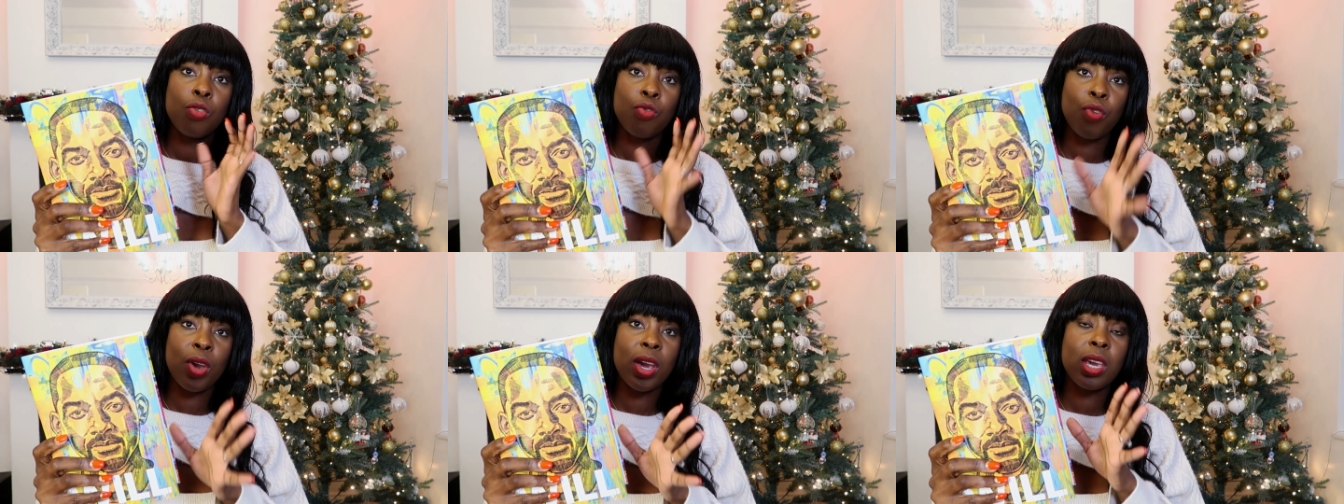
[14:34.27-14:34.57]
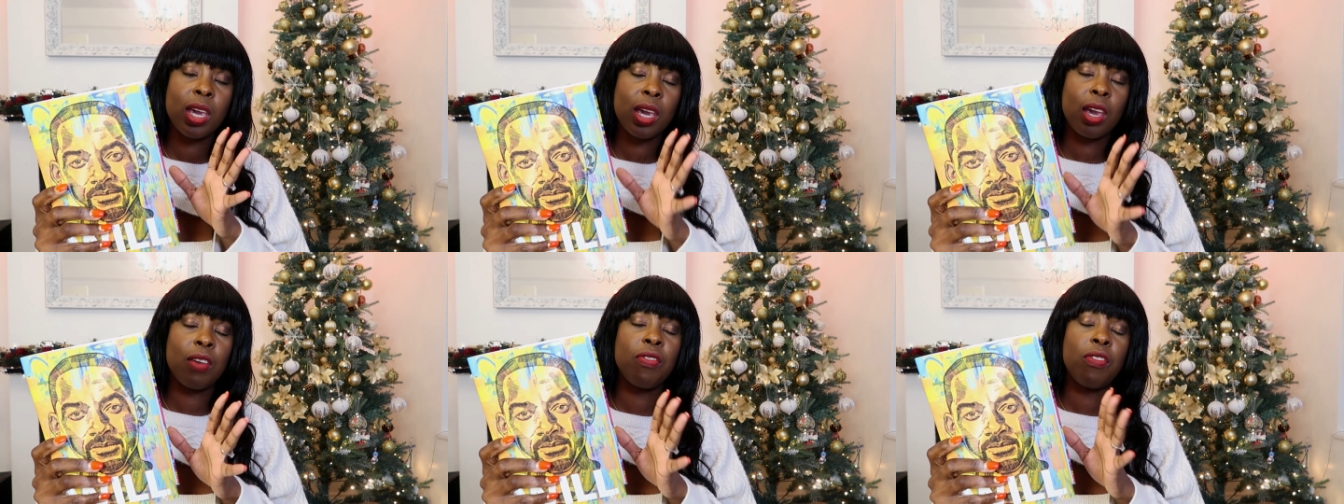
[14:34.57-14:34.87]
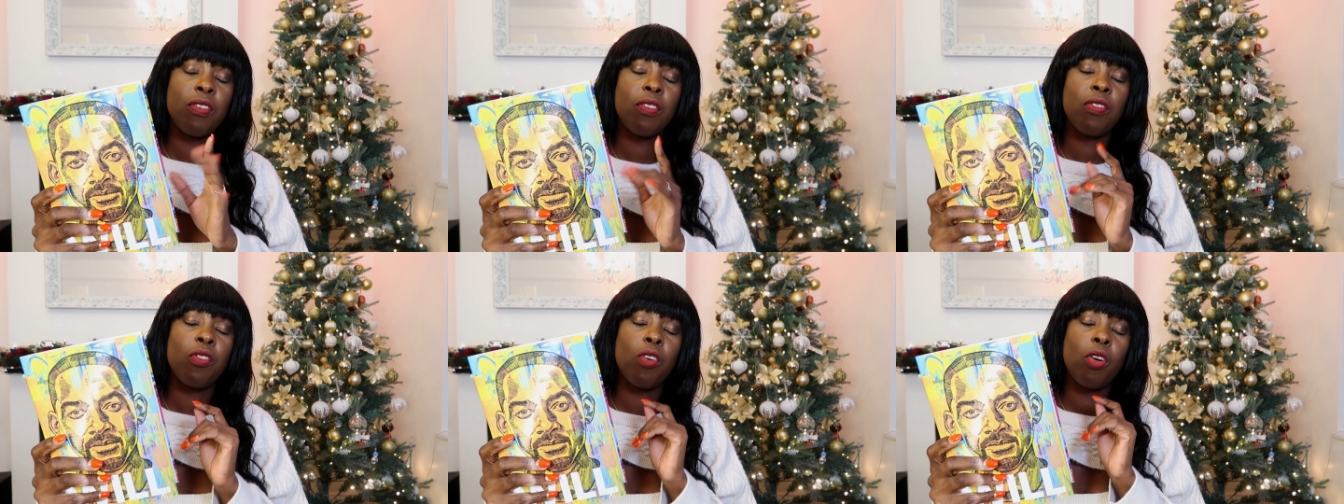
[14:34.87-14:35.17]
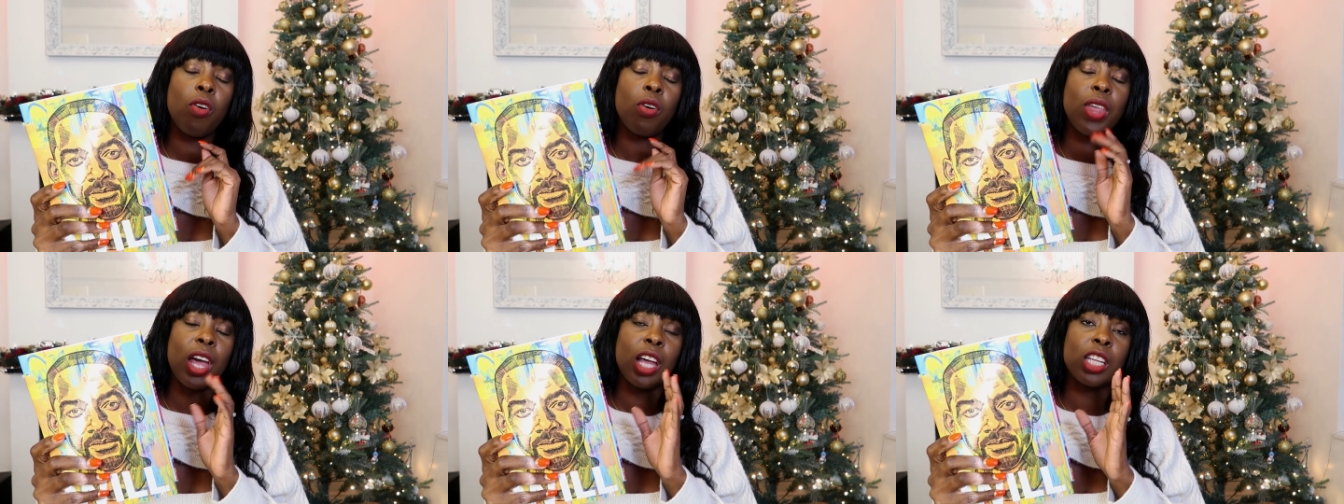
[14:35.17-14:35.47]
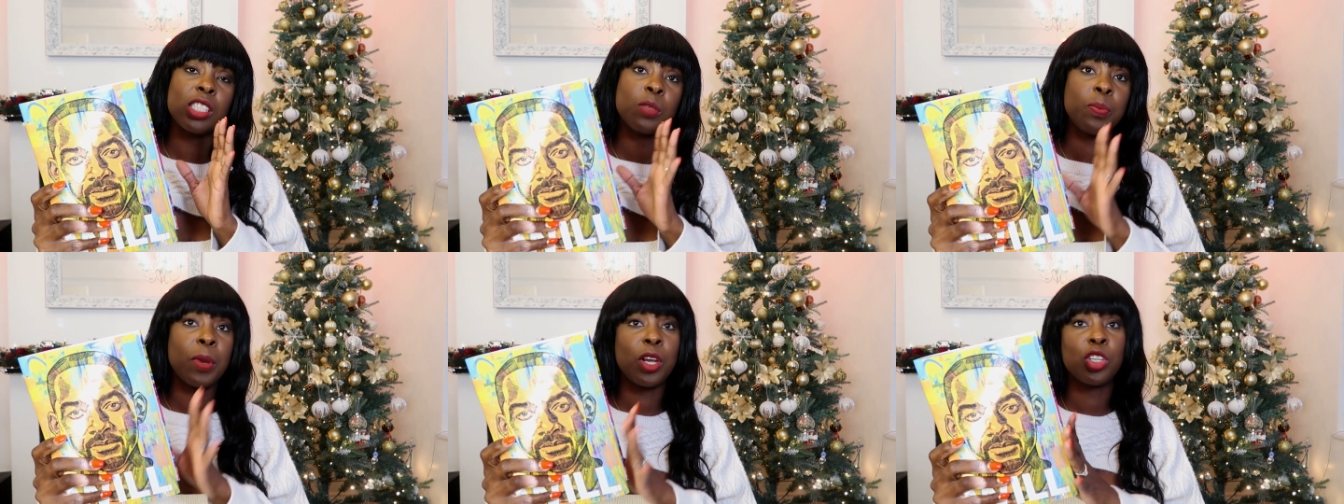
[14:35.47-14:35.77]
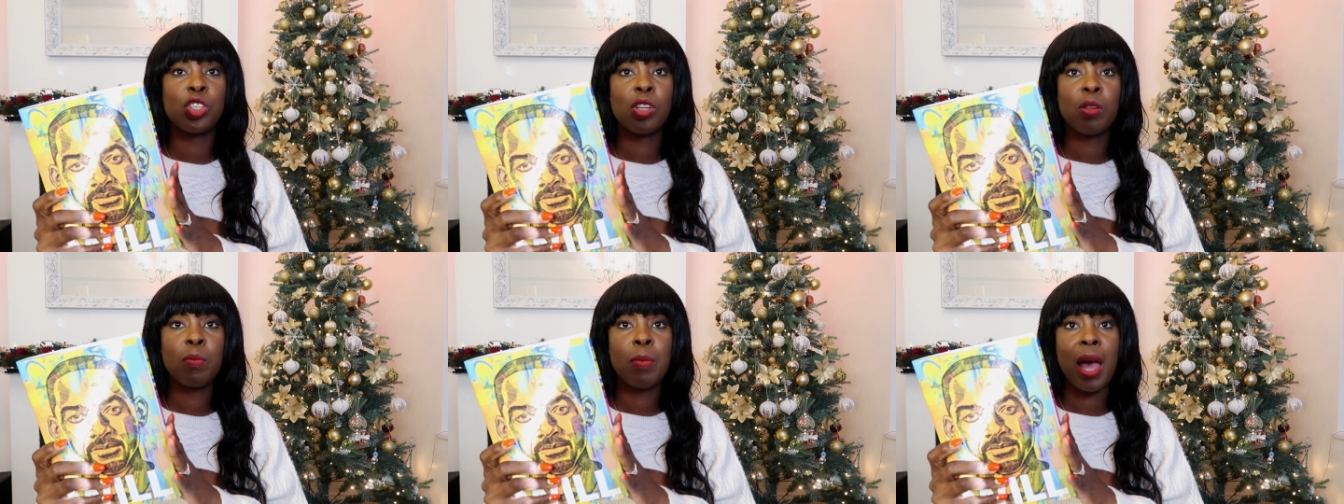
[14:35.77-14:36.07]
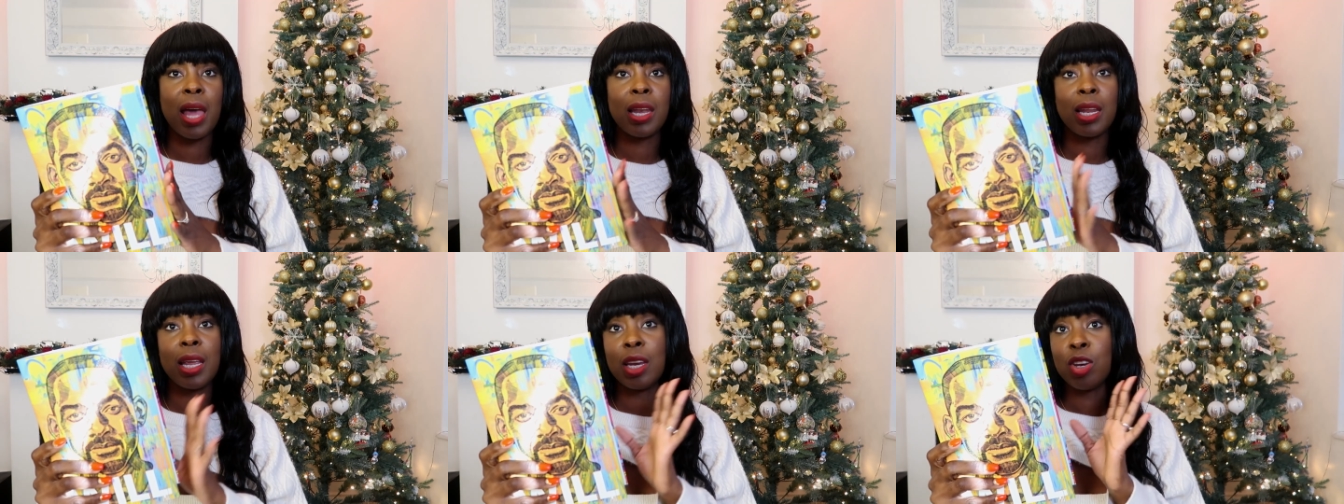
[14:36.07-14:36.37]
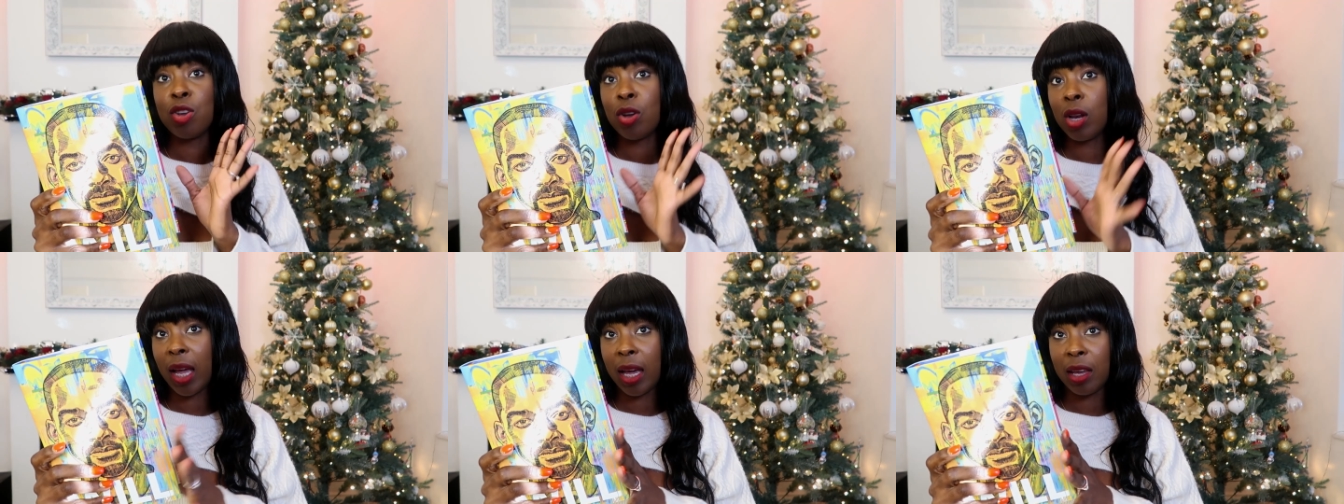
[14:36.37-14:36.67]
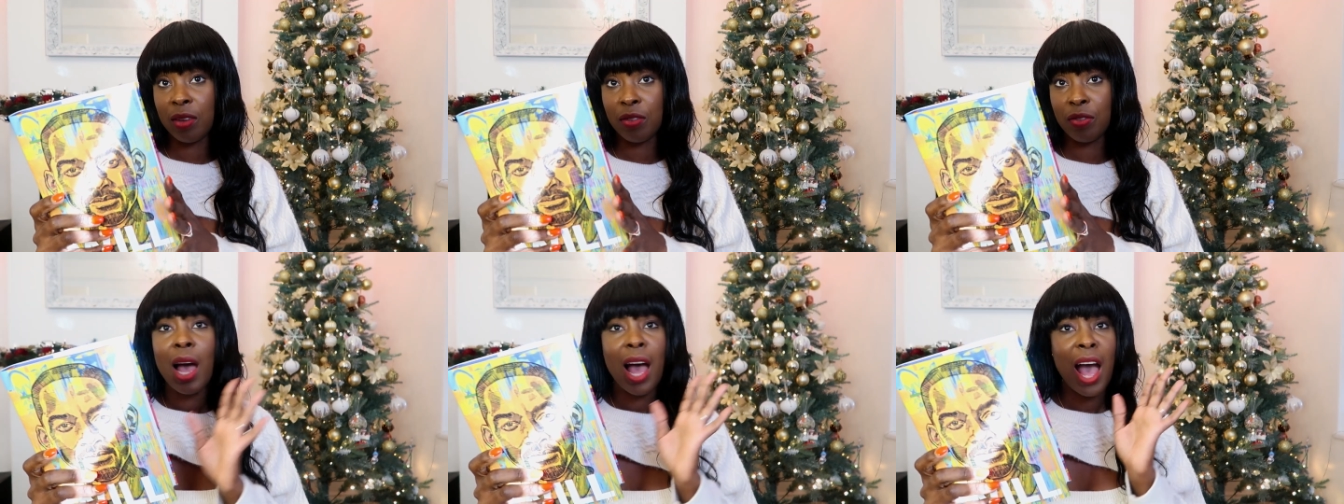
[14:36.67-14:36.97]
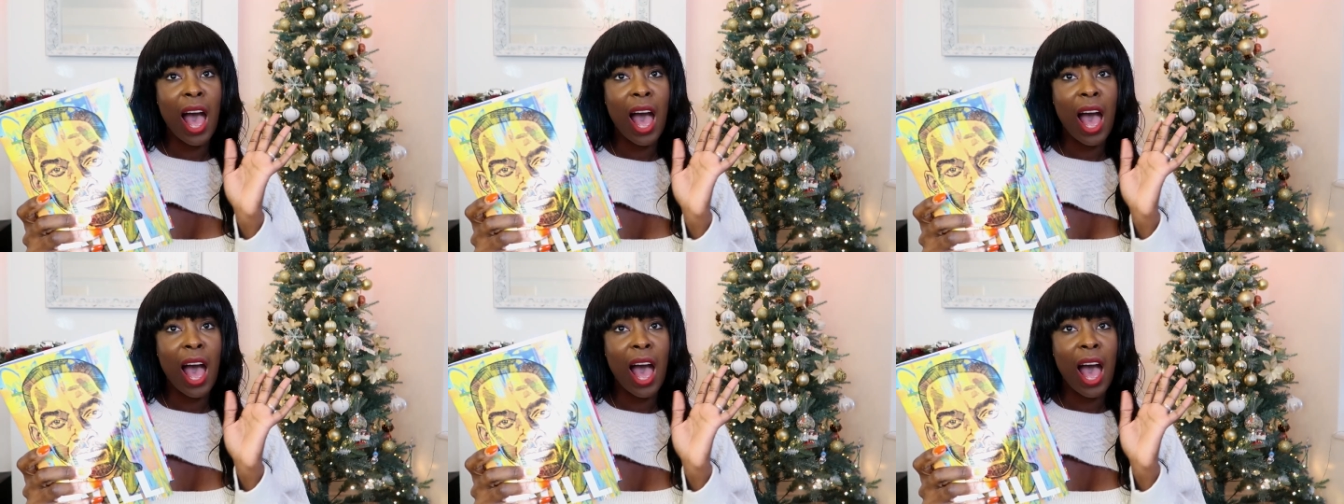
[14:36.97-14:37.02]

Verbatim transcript: great gift for that special man in your life.